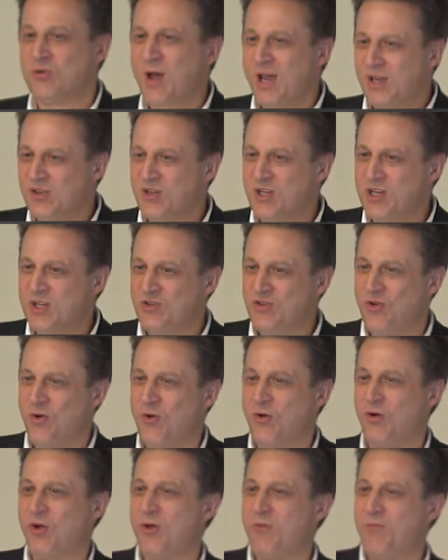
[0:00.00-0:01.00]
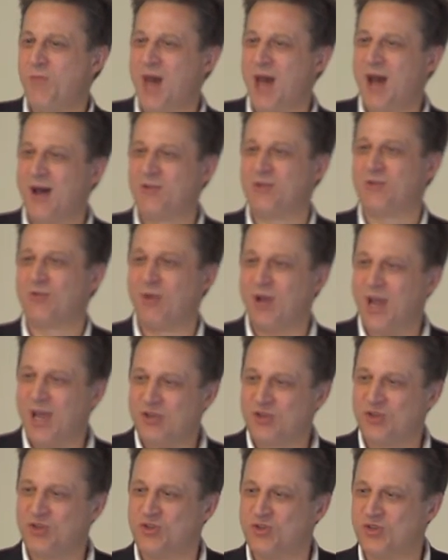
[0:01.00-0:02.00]
actually talk about the
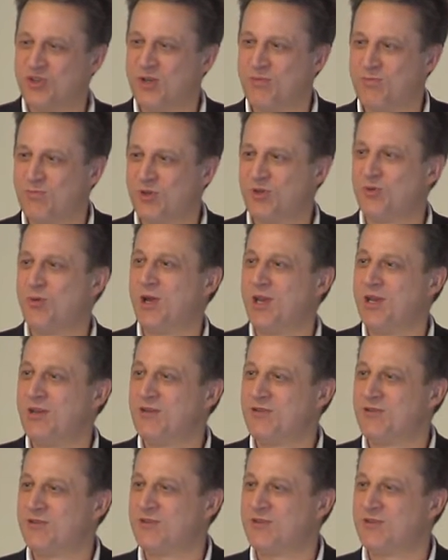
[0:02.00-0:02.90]
relationship between